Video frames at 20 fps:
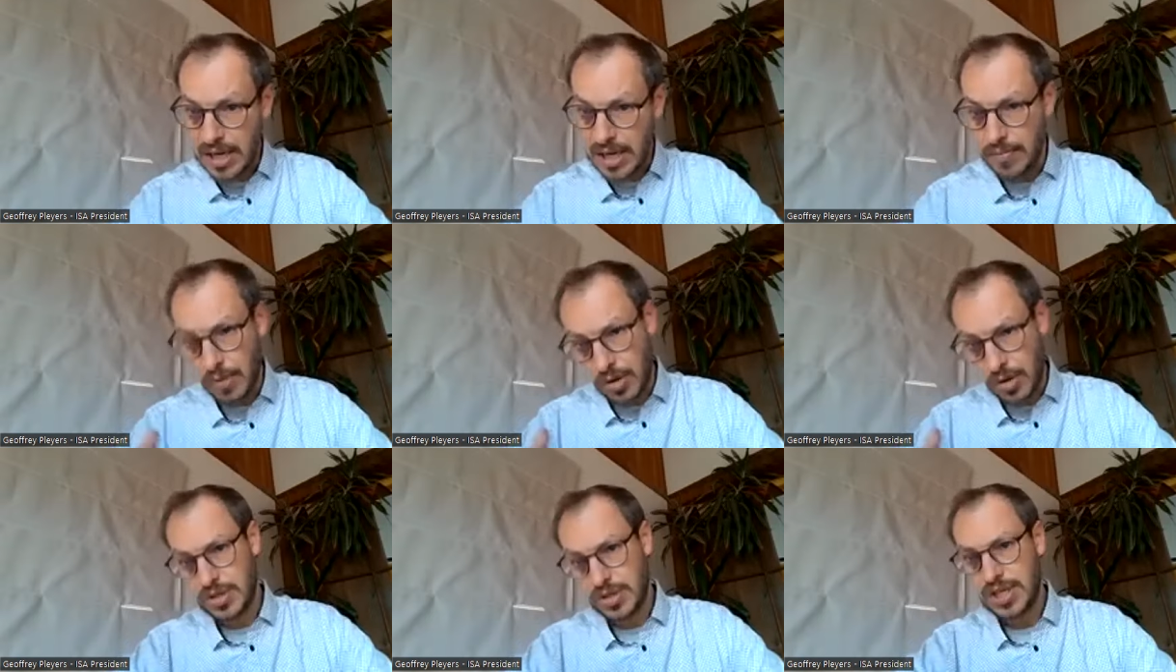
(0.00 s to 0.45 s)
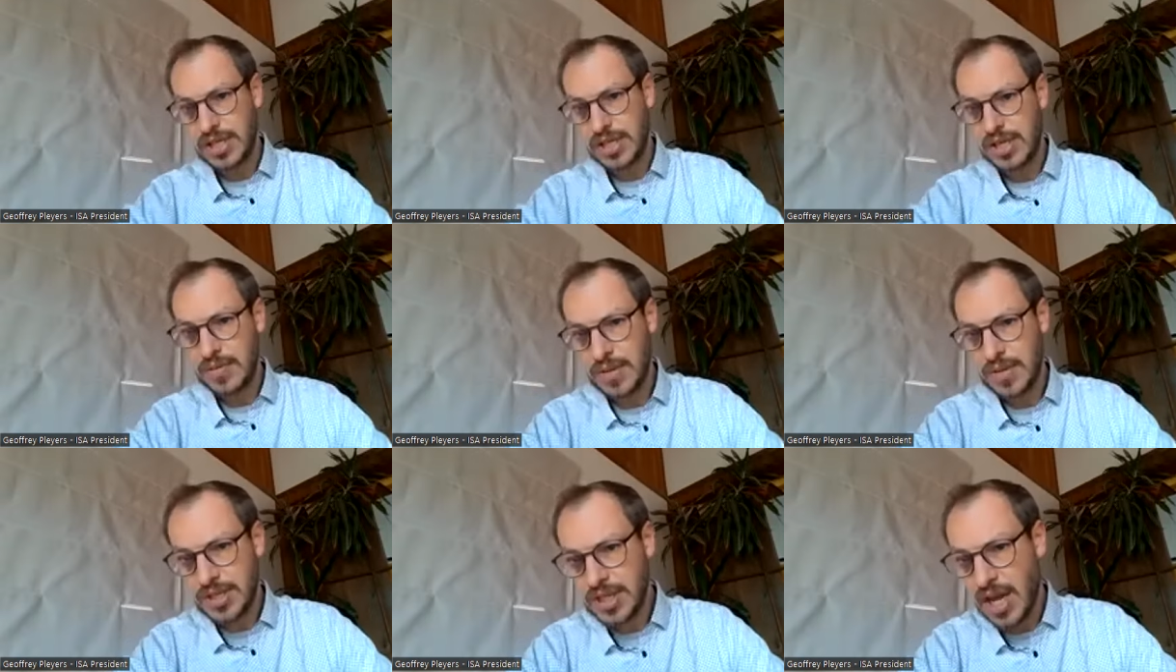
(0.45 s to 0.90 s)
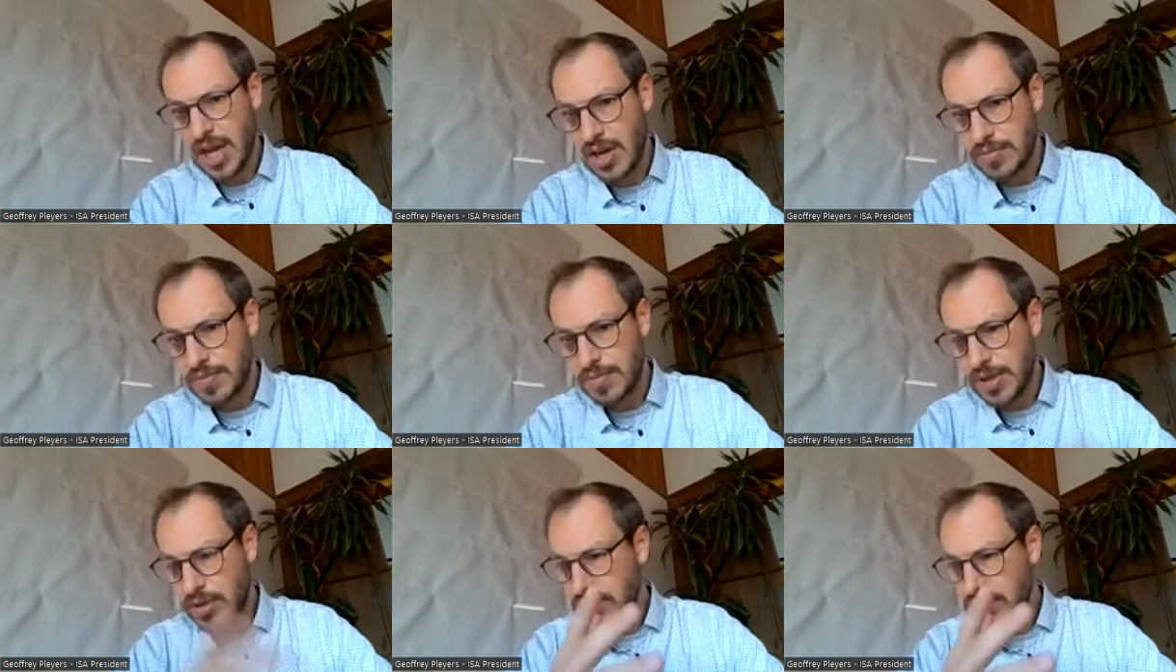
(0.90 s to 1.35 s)
and mostly in the global
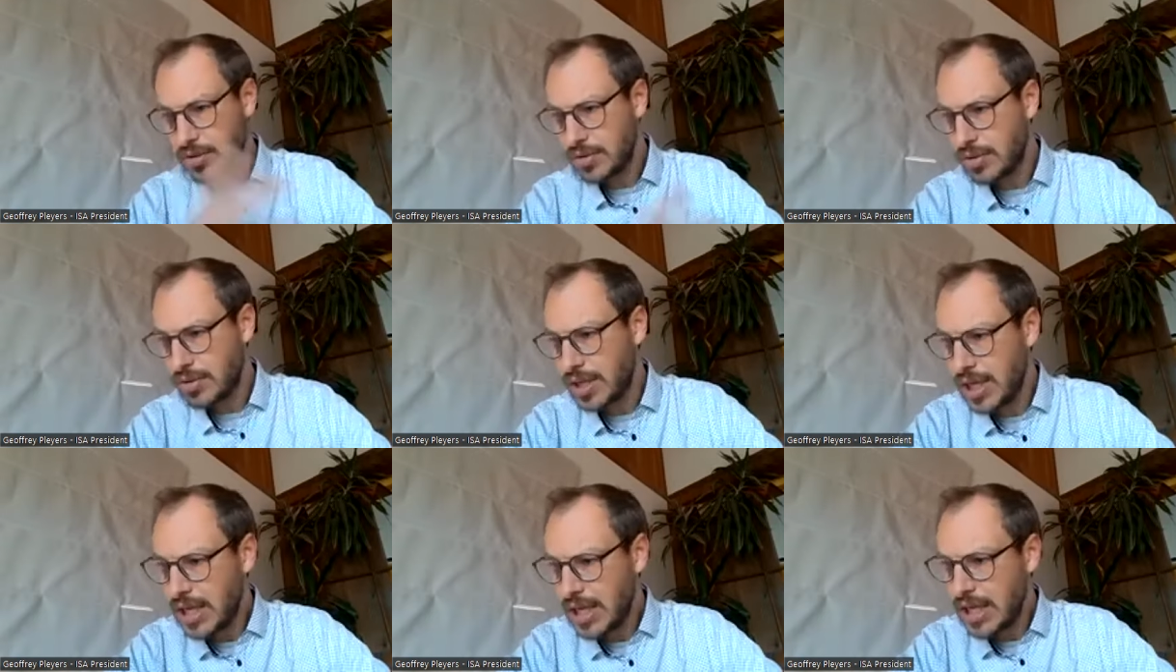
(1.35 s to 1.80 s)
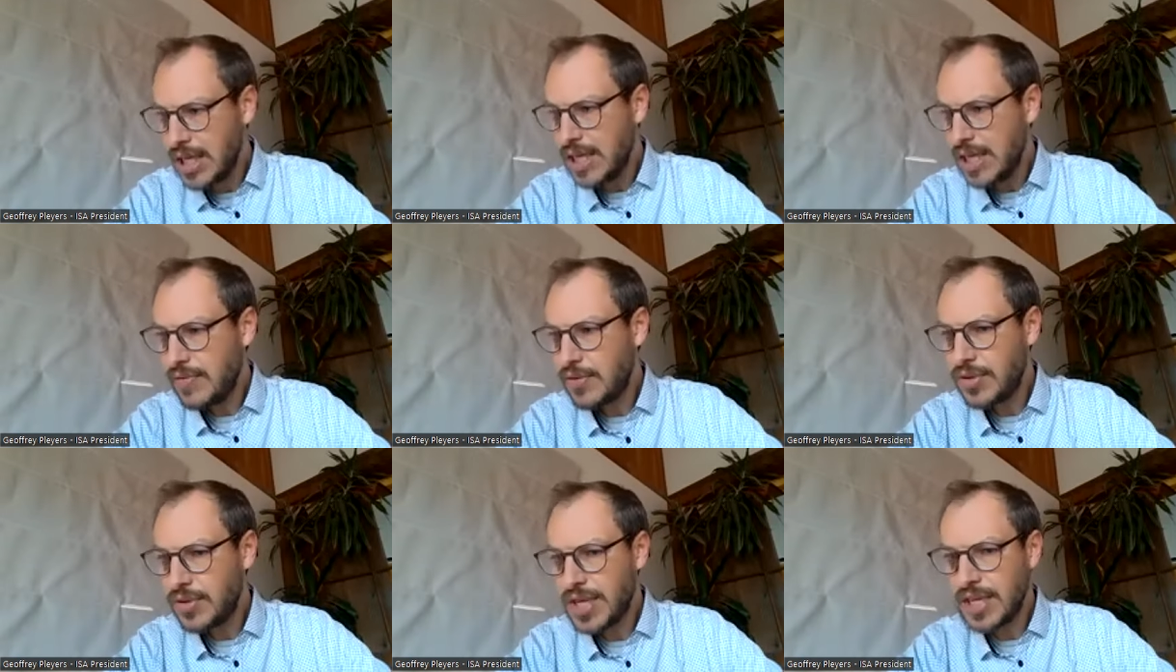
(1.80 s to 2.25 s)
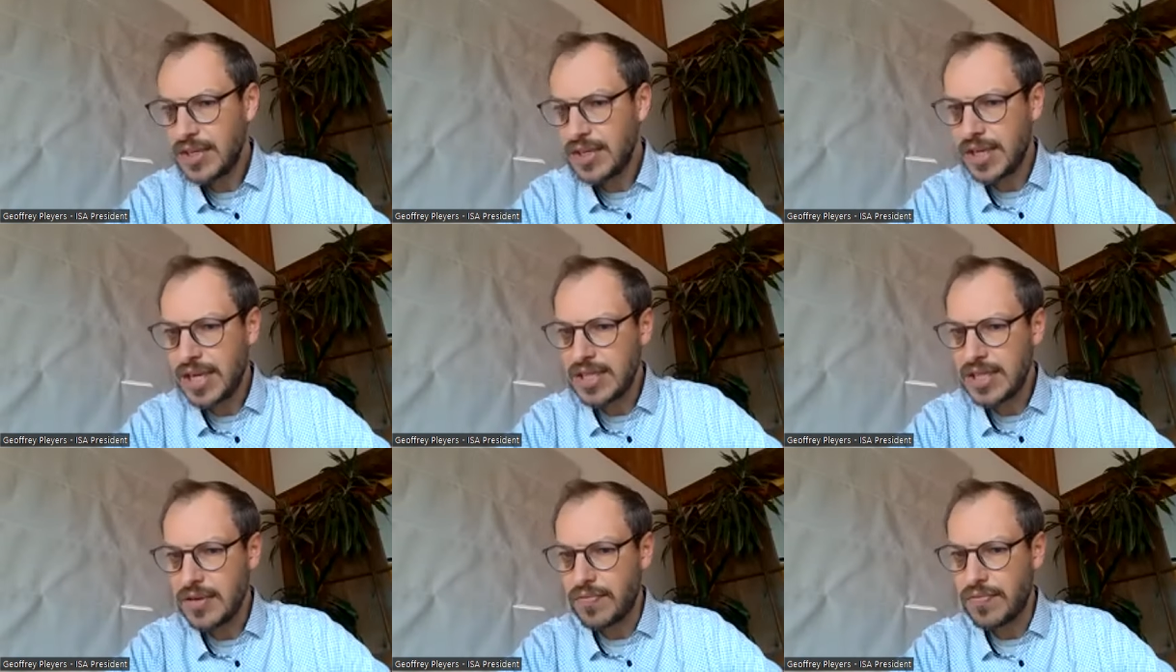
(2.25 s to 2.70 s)
south. But also, if you take the
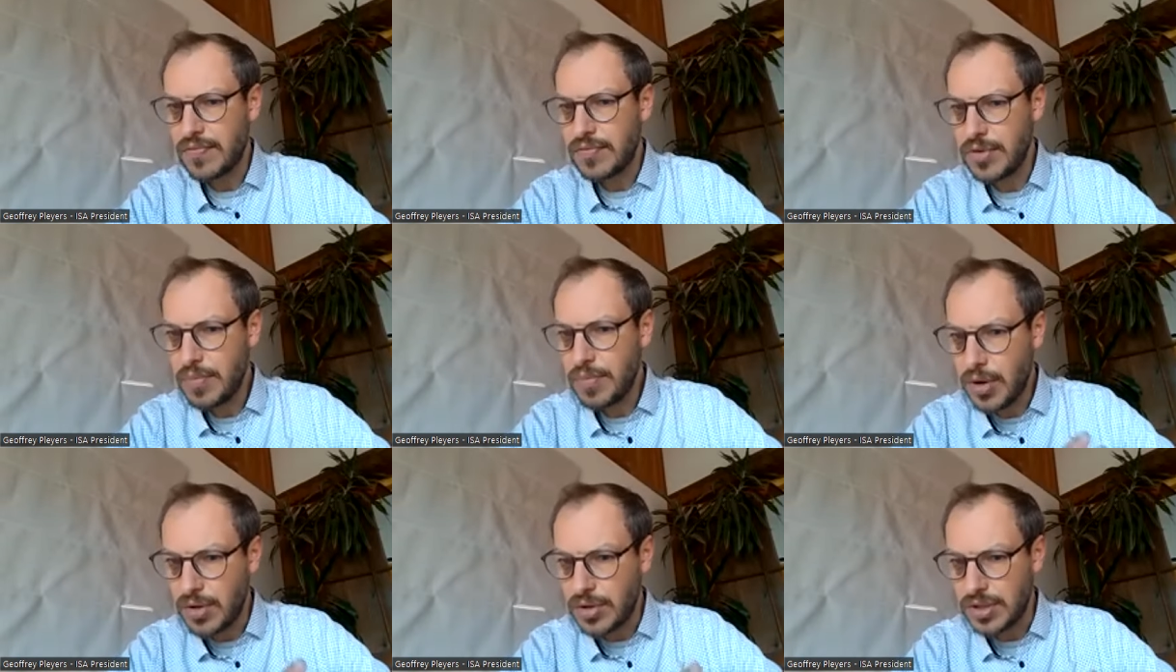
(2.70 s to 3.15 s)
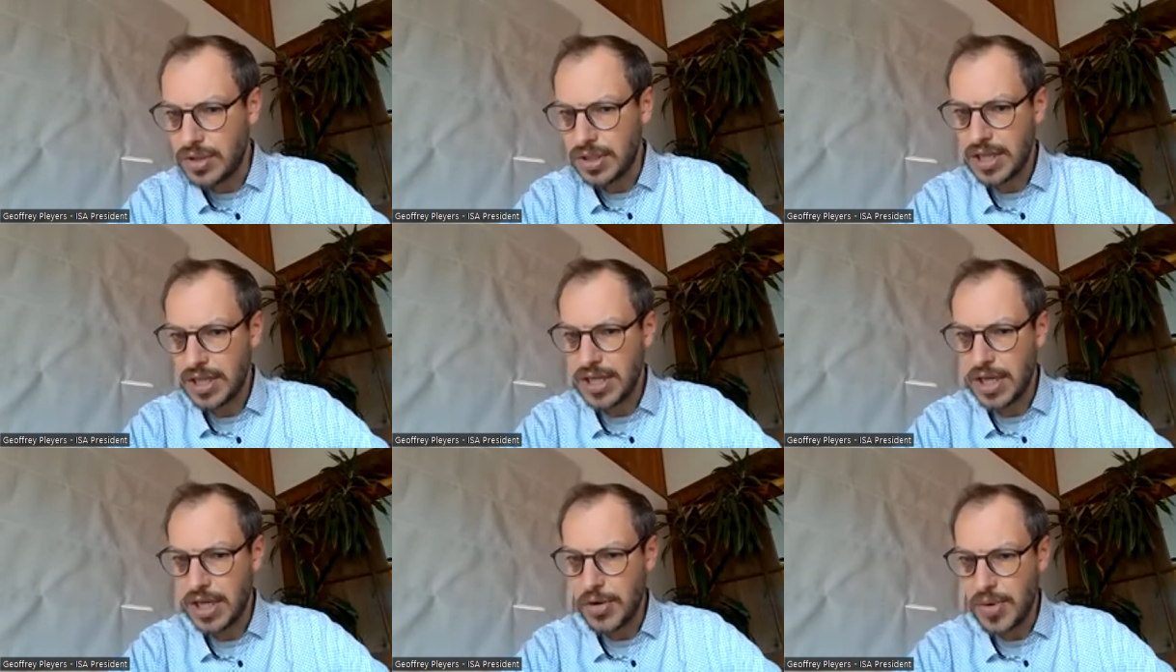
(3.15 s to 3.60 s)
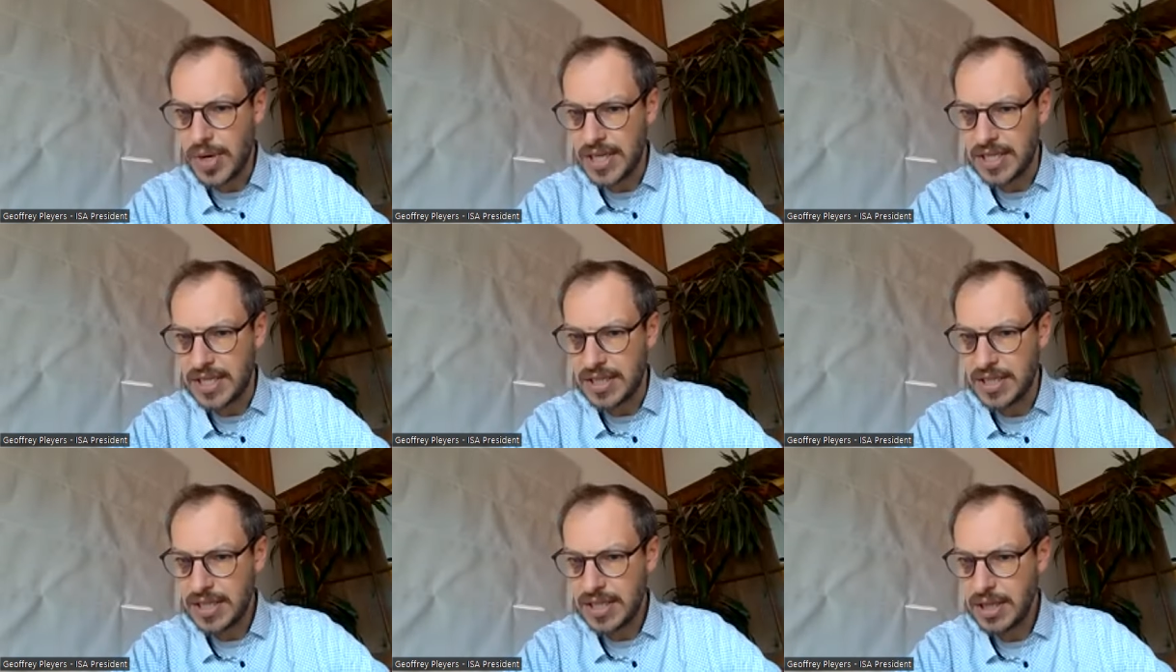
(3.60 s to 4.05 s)
case of Du Bois in the U
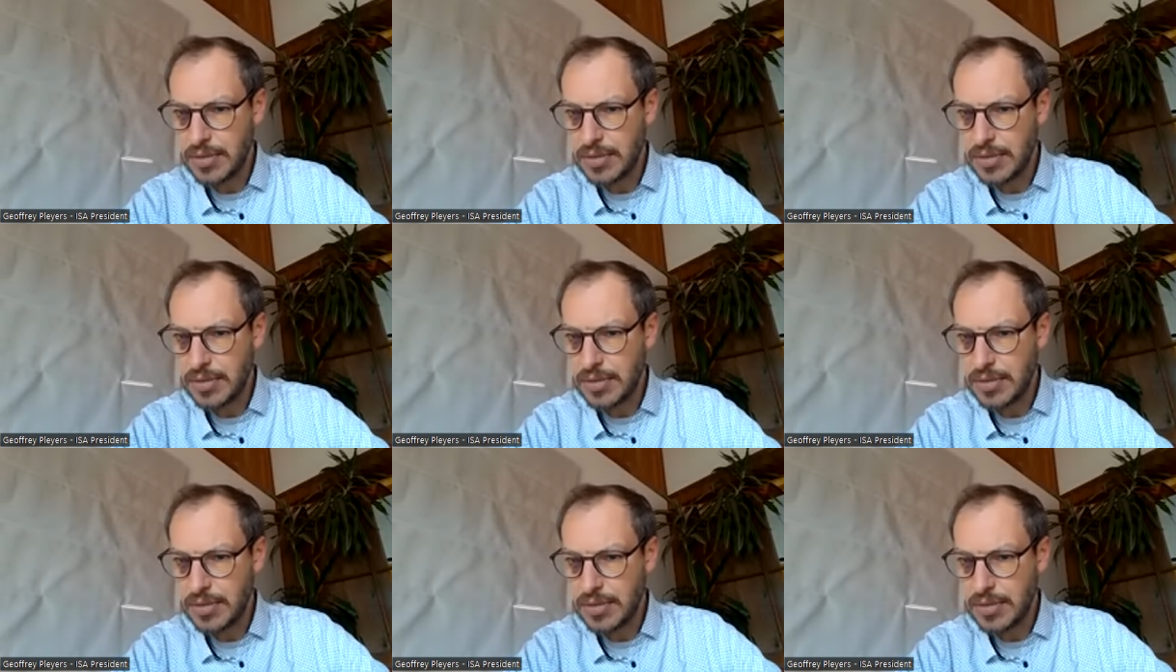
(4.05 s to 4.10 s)
S,